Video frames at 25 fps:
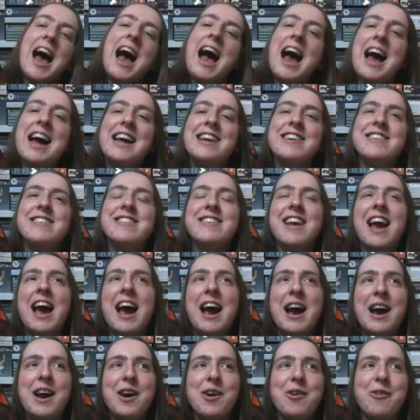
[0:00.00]
and
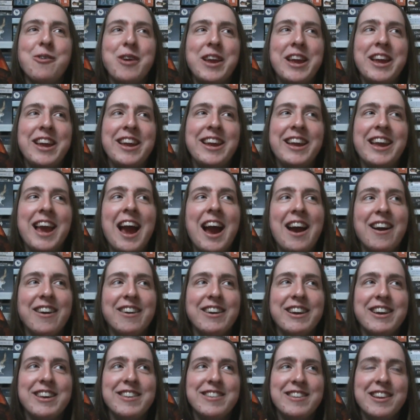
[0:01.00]
how he
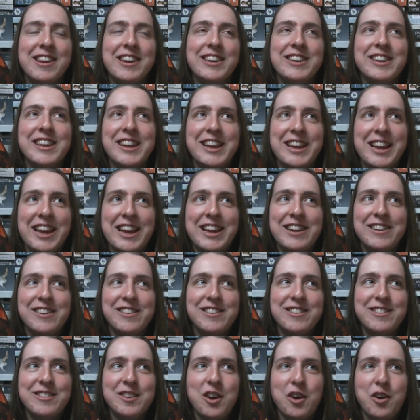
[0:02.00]
carries the
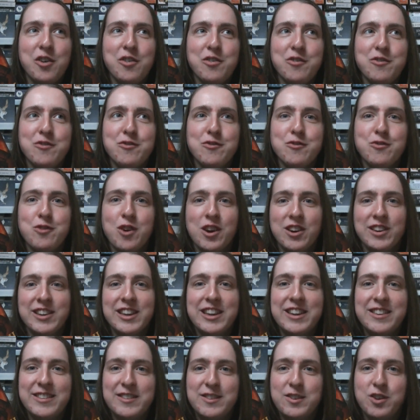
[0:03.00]
guilt of what
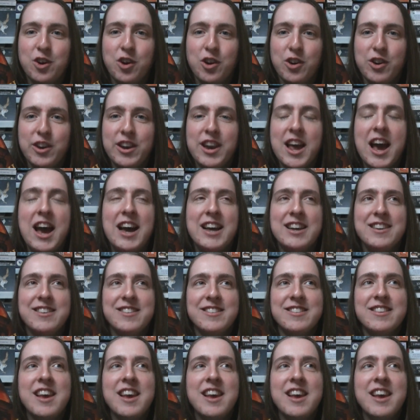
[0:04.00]
he's done and